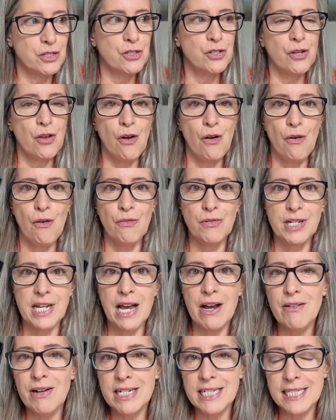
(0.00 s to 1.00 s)
So
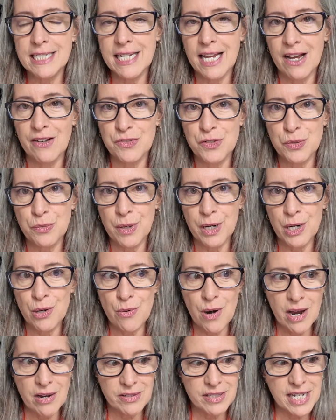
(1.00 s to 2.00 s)
now I didn't have to run
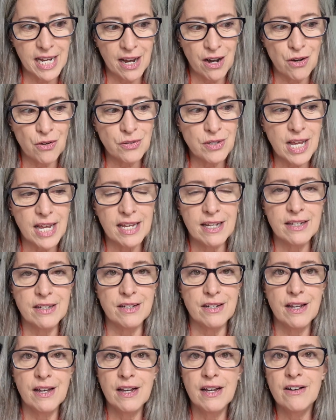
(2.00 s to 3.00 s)
around town
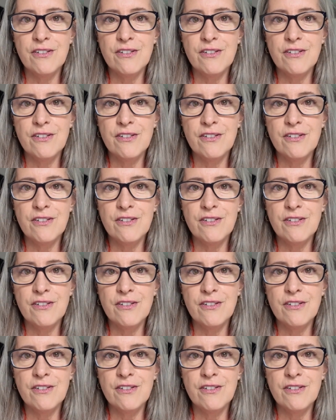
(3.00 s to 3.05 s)
and